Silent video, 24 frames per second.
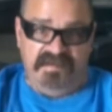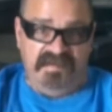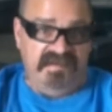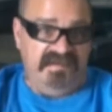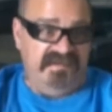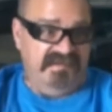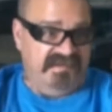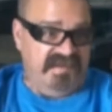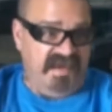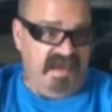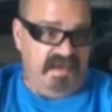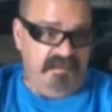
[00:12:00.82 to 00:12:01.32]
and
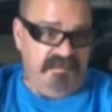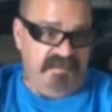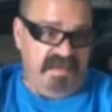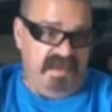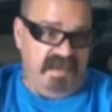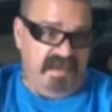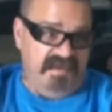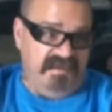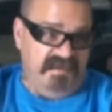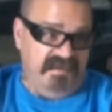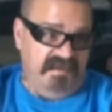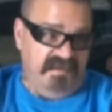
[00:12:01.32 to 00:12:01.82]
he has got
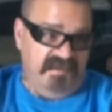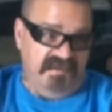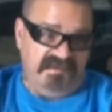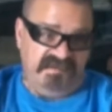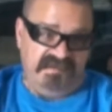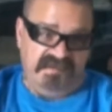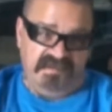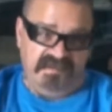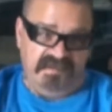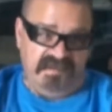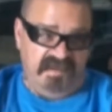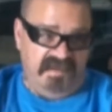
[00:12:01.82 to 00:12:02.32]
behind
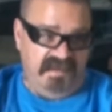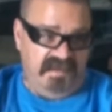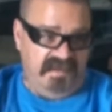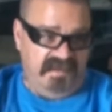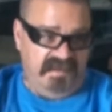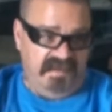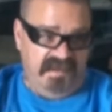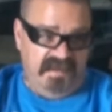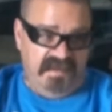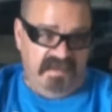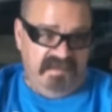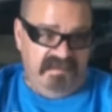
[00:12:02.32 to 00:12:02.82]
us,
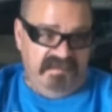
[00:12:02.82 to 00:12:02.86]
and